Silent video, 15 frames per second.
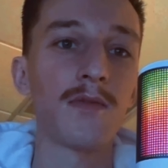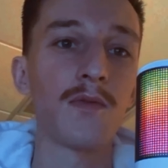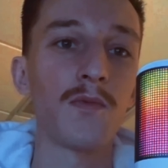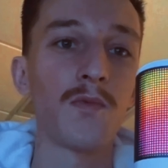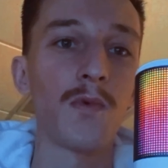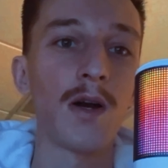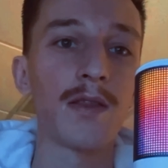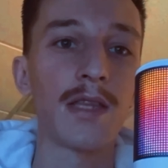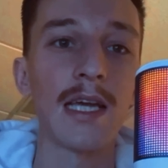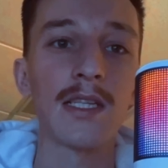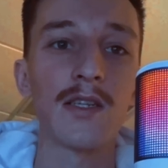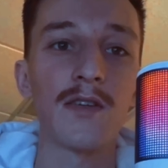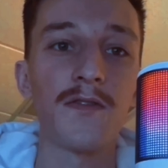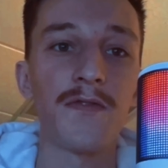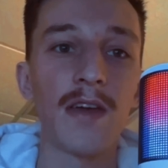what the
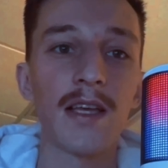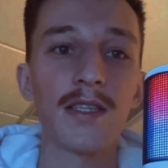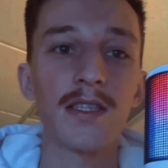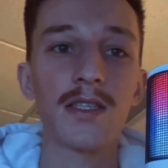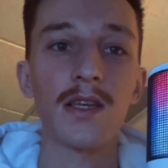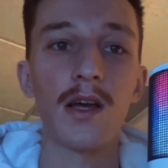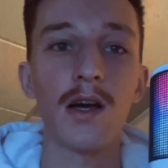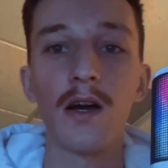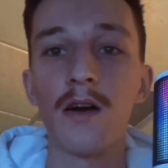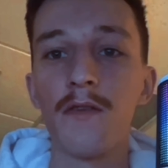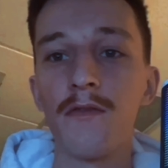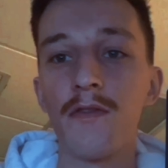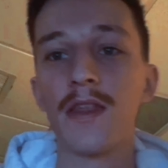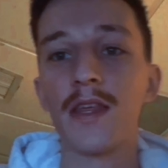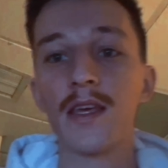interface
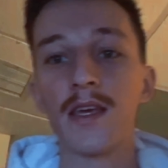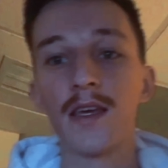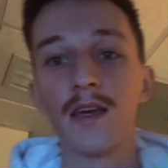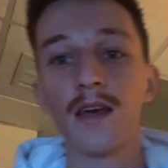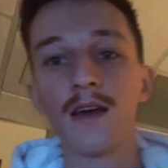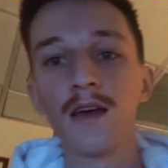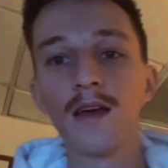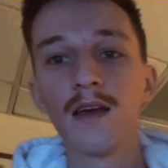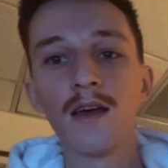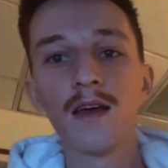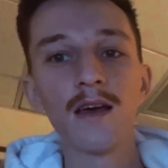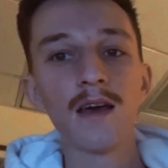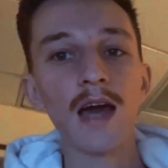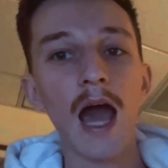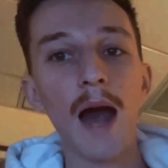of the
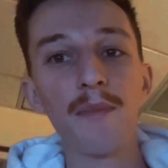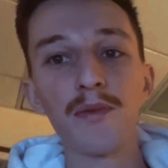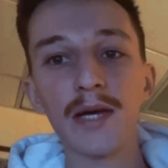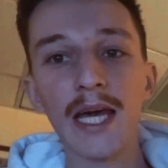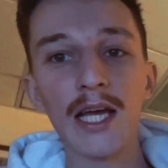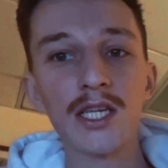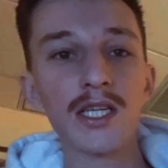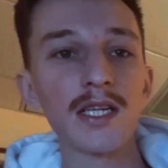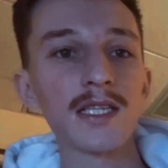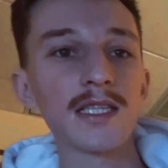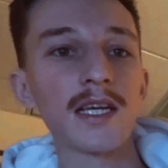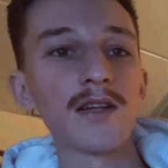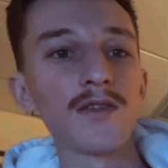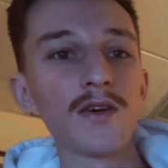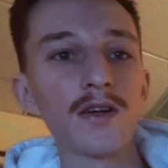application is
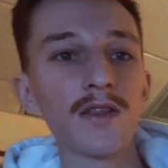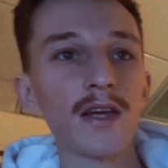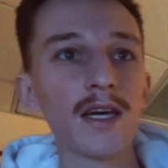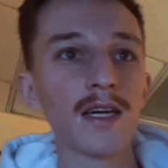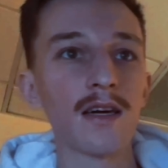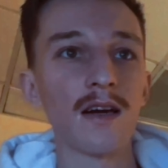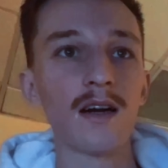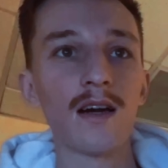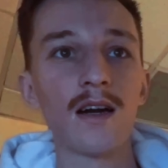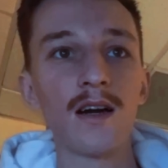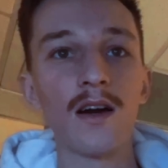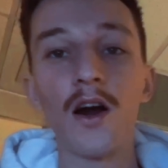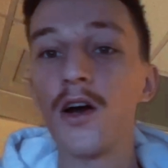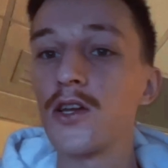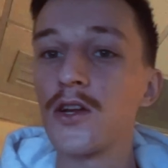going to look like
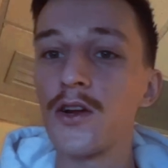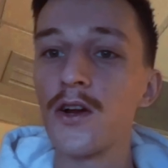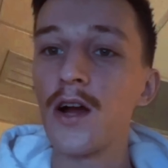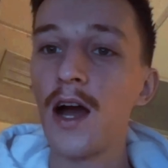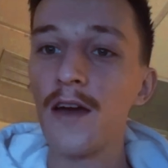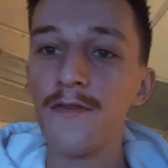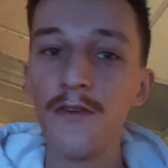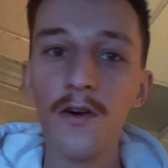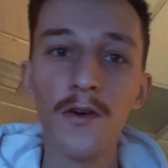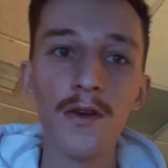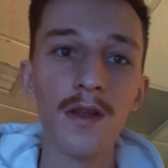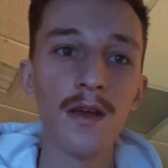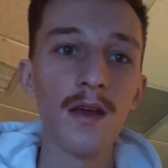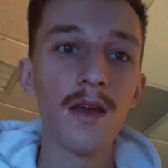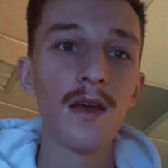on your
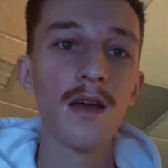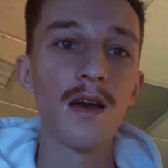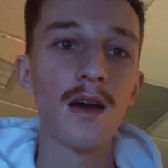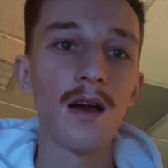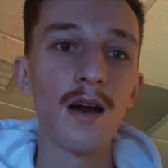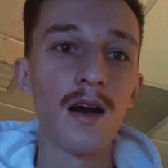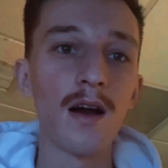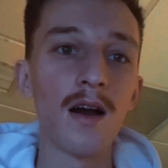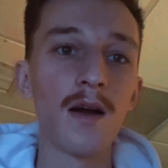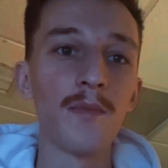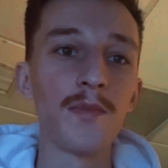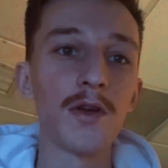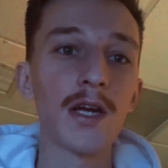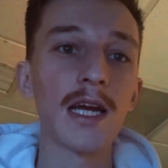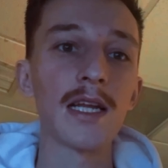iPhone.
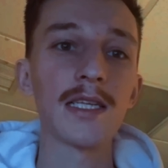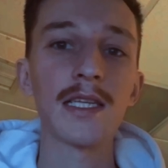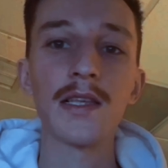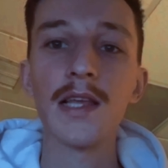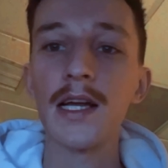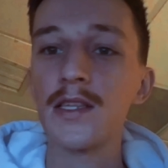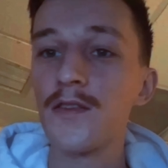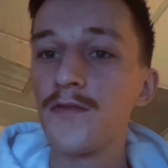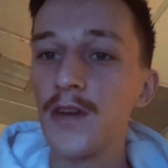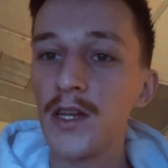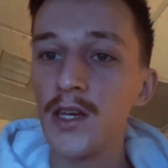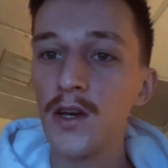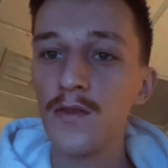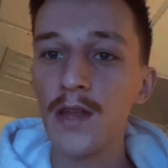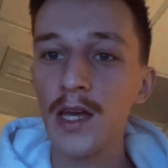You're going to select a
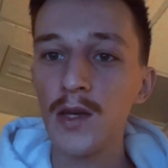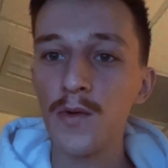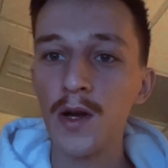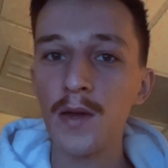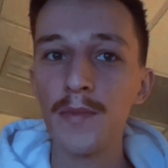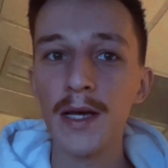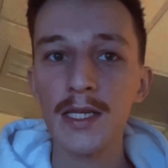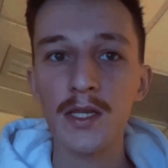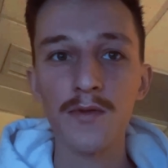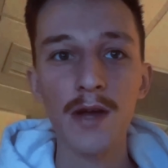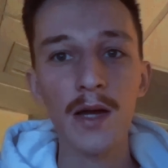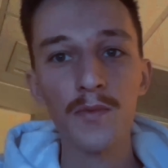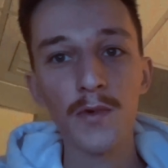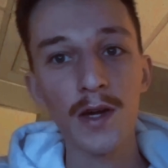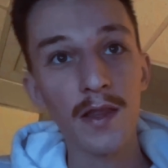video that you want to mess
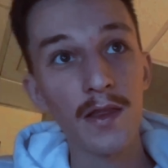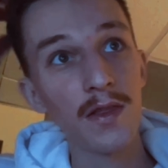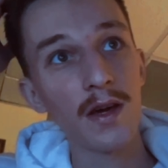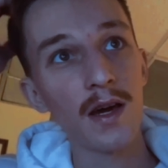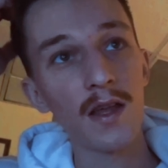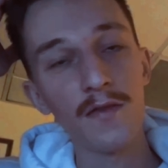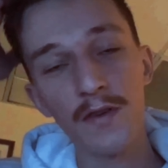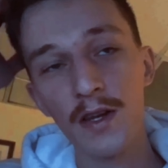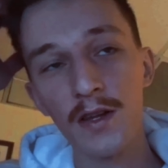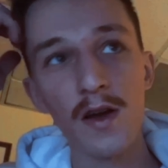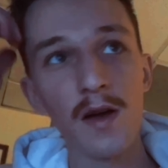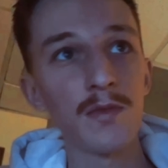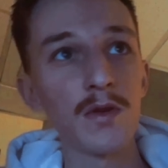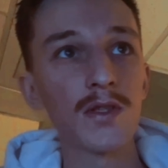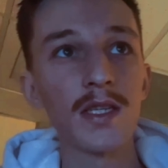around with. The
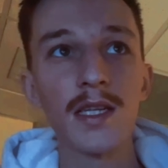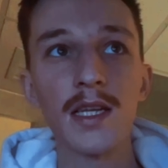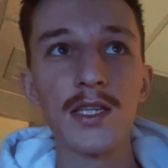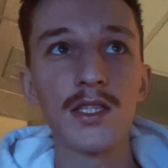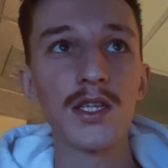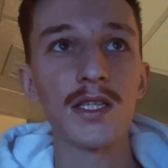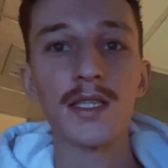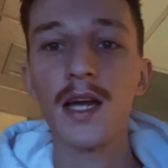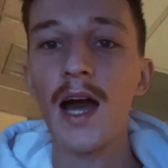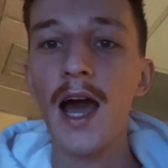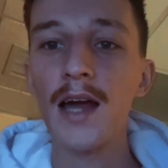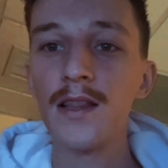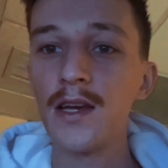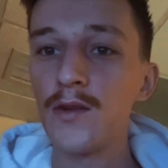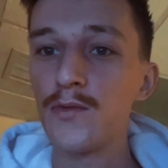video I'm using is just a
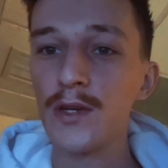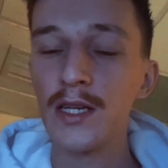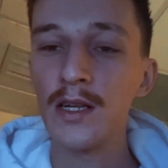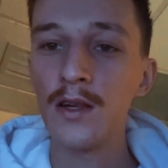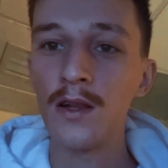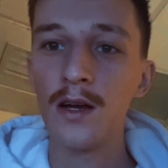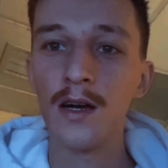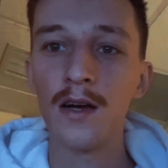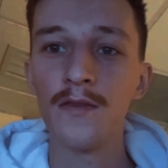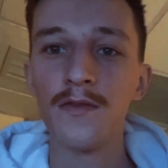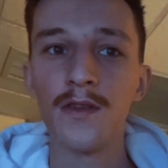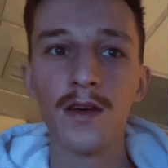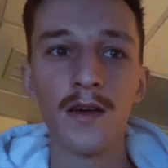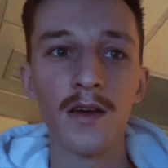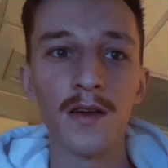highlight reel
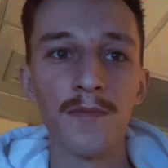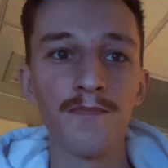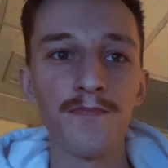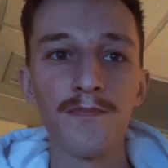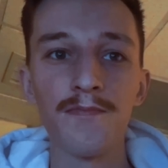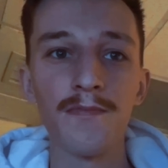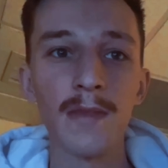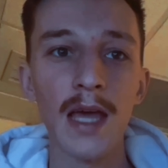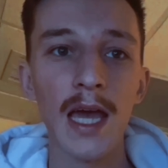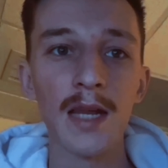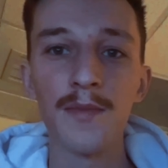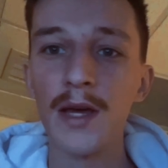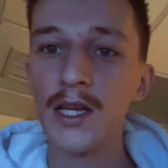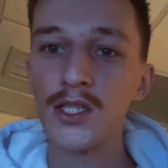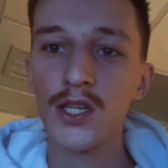of the
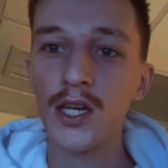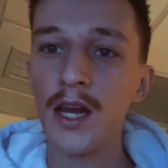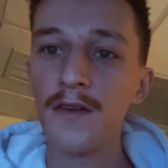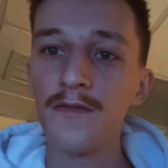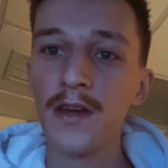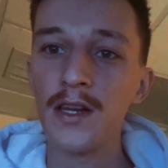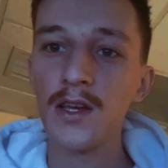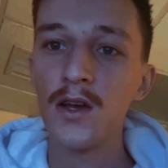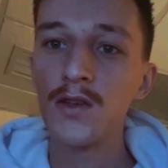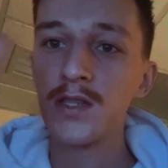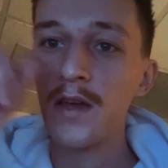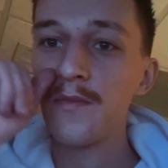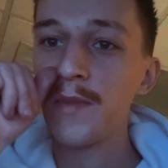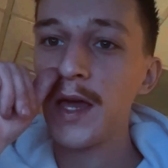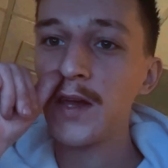animation and videos
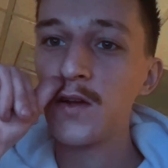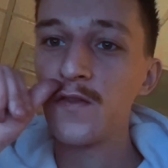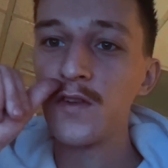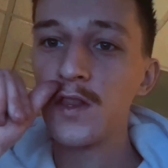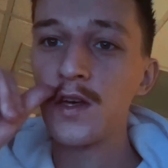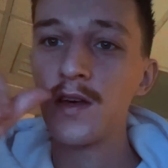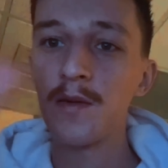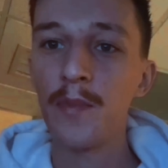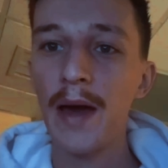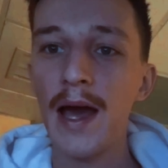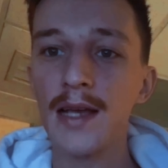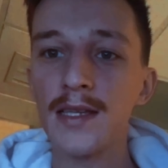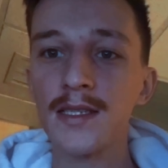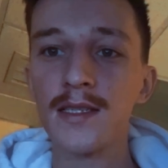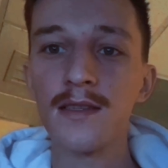I've made over the
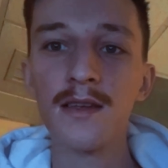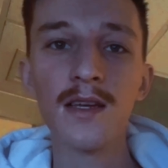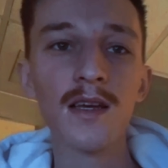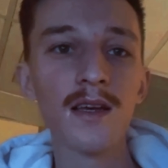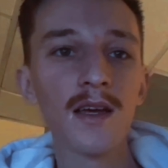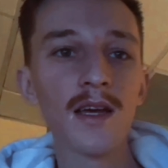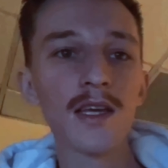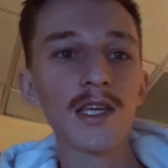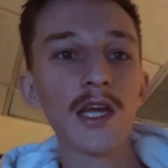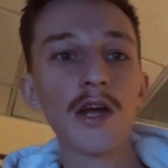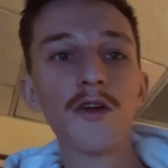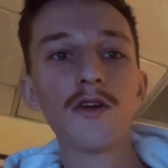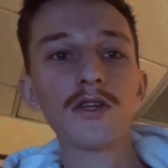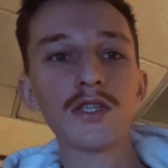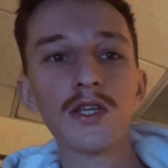past
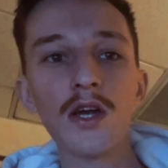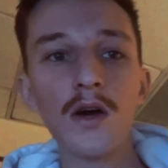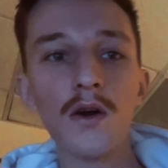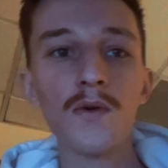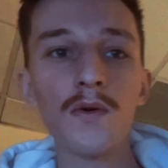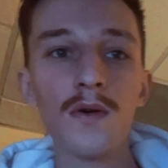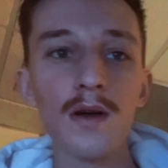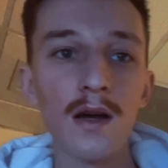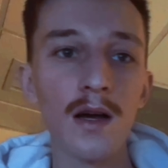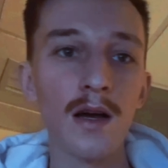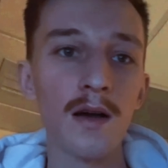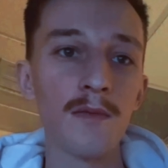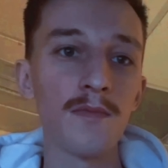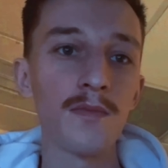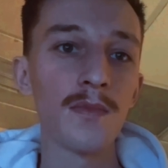year or so.
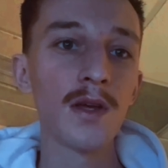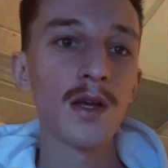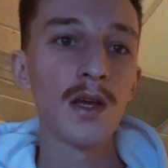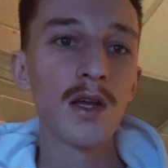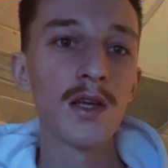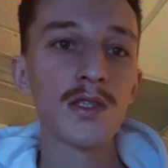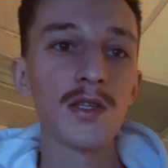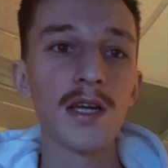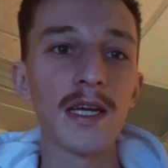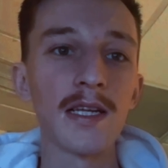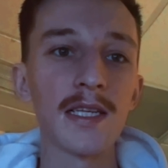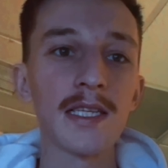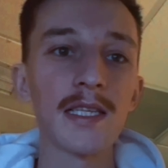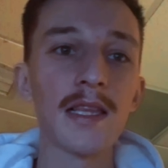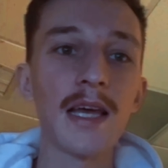So you're going
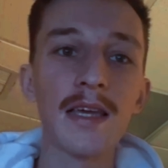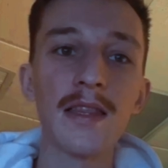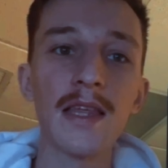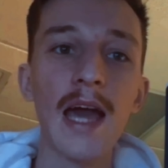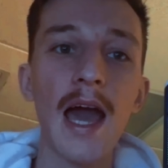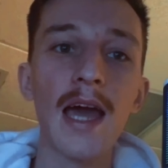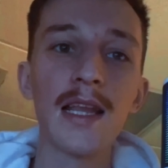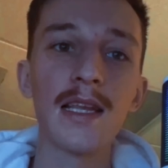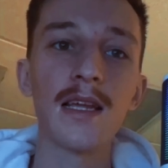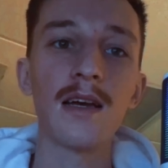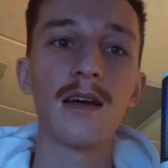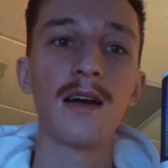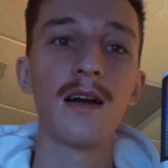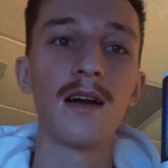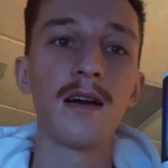to select that.
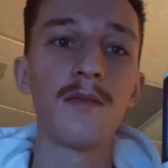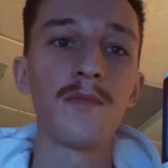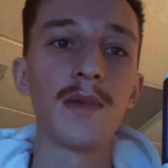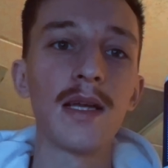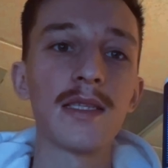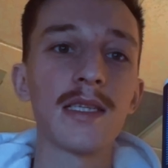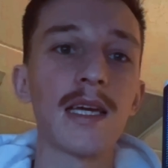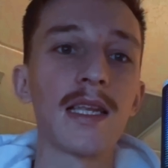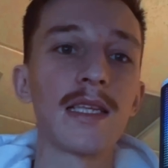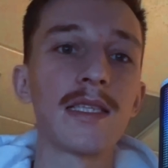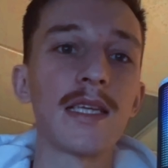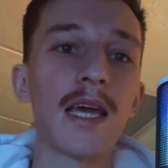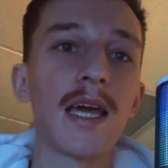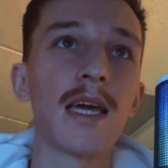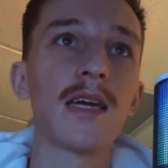It's going to
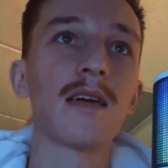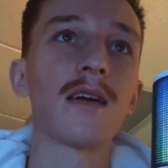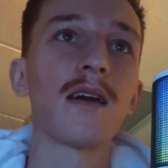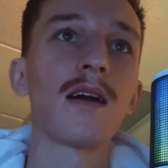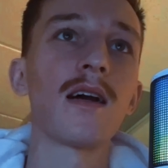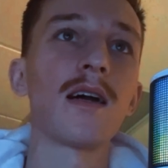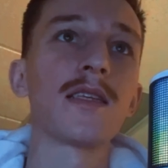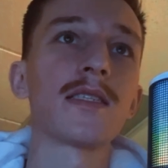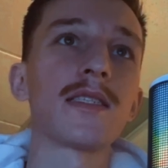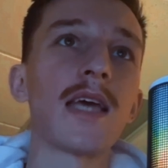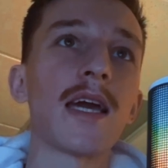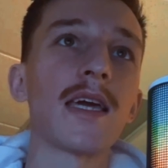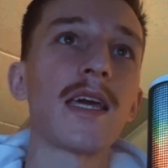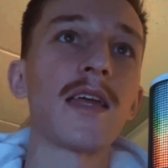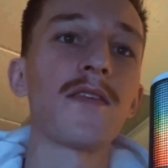take a
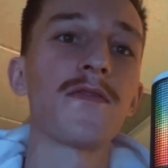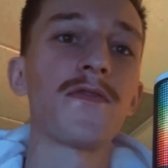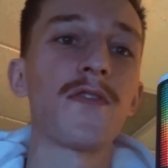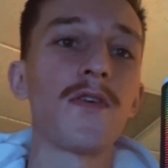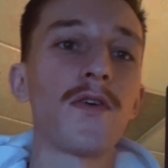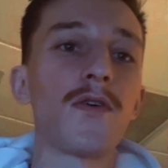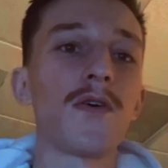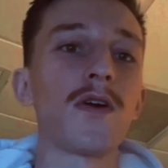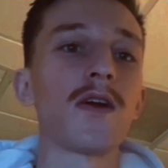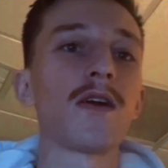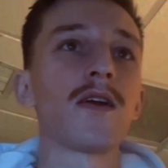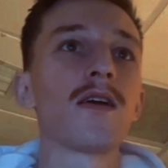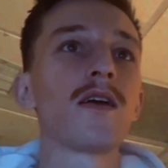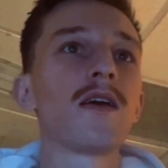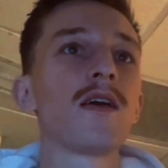second
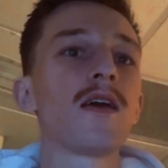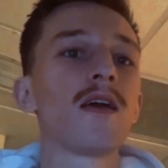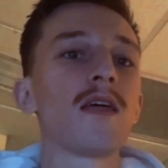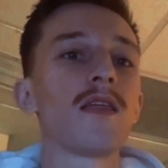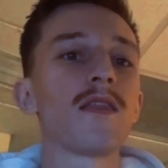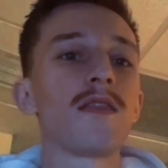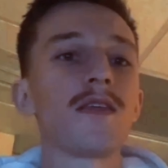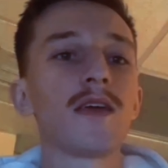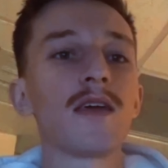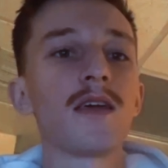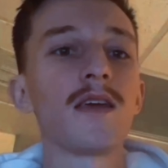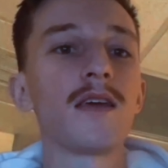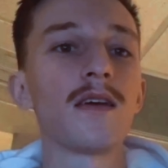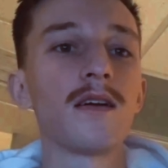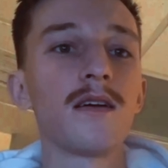for
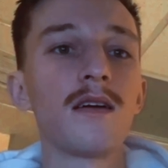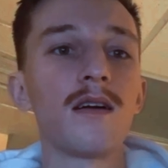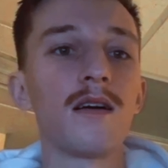the